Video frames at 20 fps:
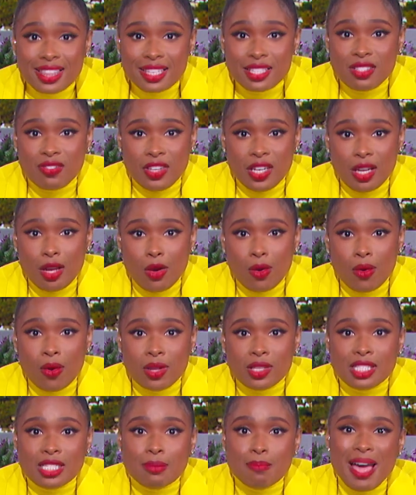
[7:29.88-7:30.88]
this video,
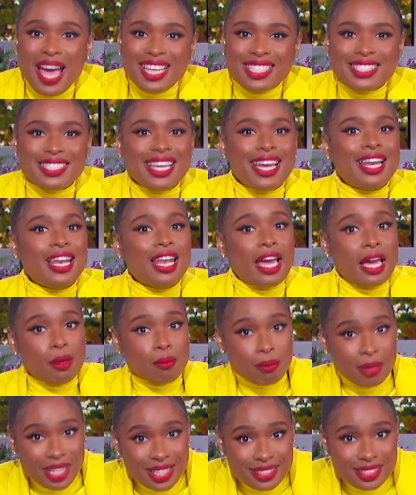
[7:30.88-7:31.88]
smash that
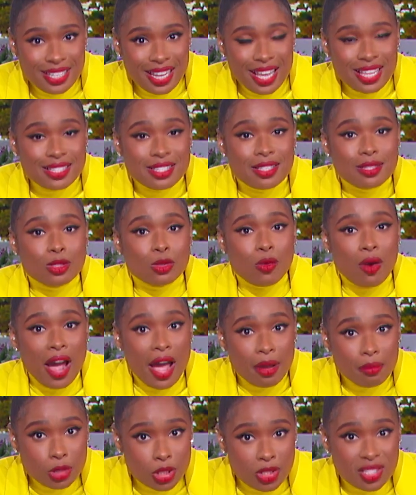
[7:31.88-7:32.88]
like button and
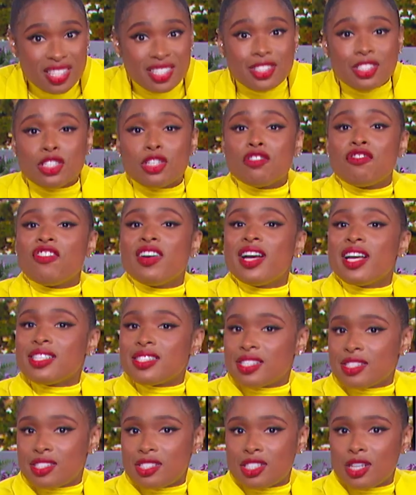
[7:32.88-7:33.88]
subscribe to the Jennifer
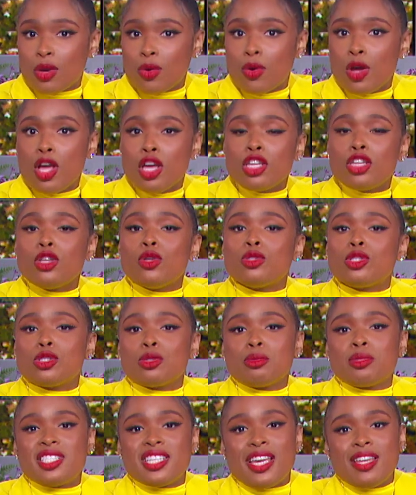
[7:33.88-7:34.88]
Hudson Show
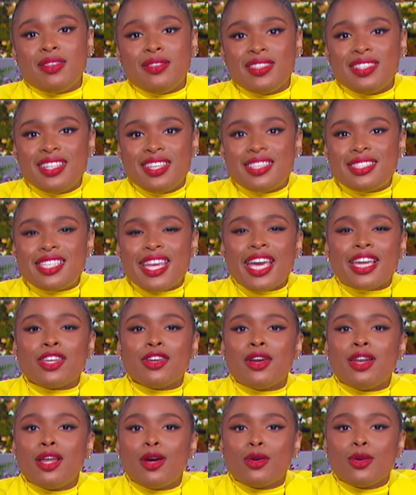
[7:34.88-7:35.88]
YouTube channel. Check
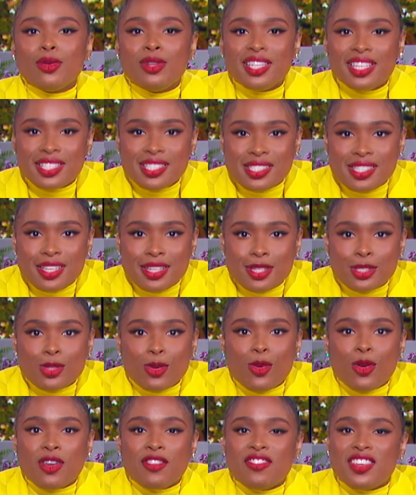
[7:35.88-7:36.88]
your local listings
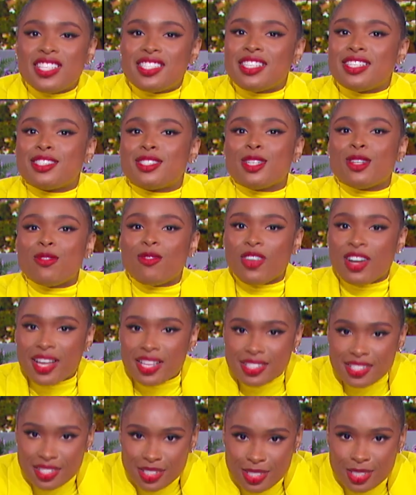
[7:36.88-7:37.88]
or visit
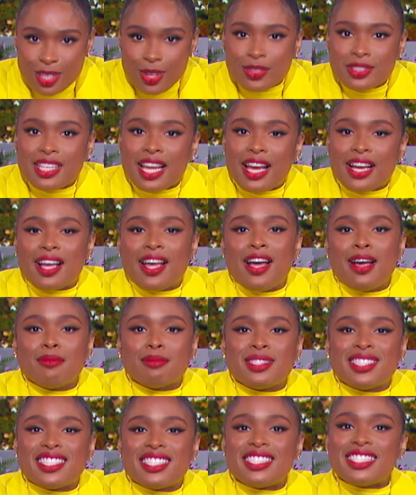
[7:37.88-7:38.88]

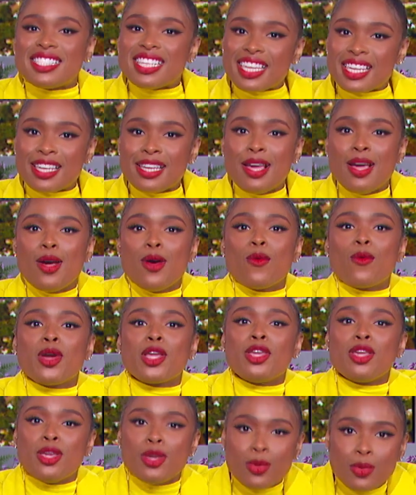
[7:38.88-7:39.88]
jenniferhudsonshow.com to see
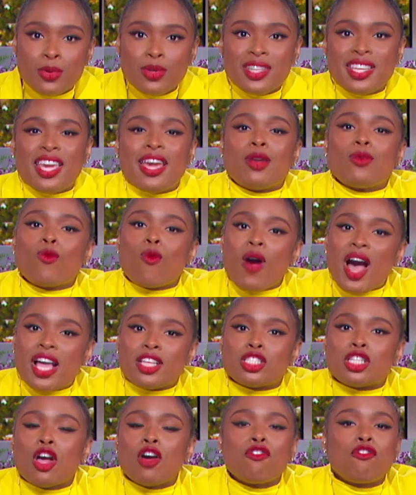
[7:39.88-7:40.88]
when you can
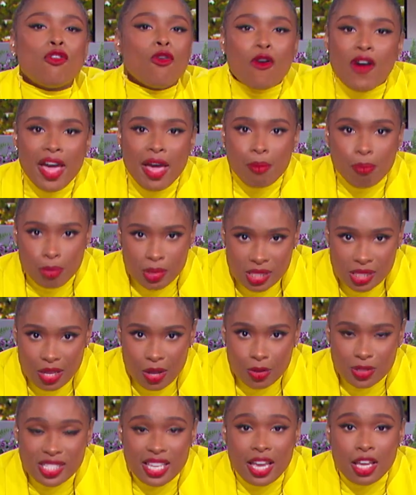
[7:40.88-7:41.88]
watch full
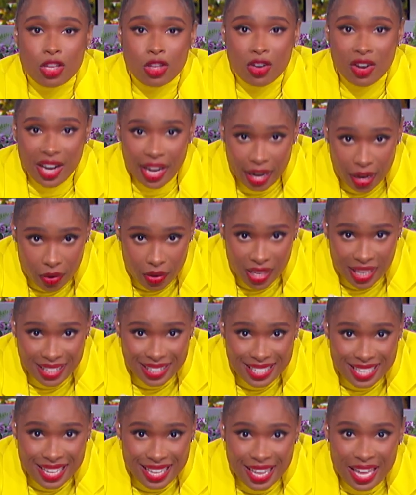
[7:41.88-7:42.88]
episodes in your area.
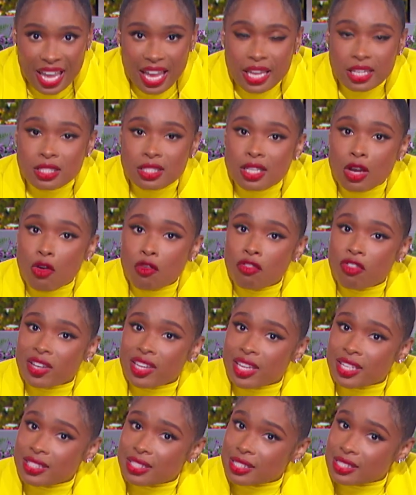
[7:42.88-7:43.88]
And don't
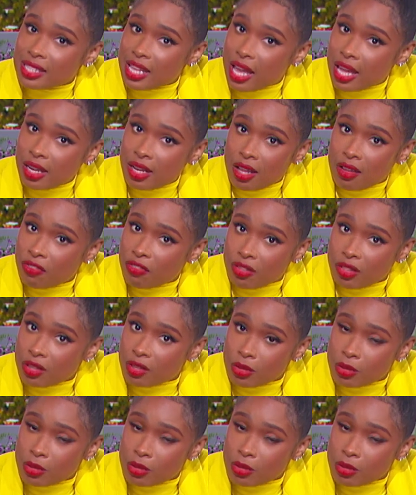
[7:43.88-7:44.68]
forget to sign up for the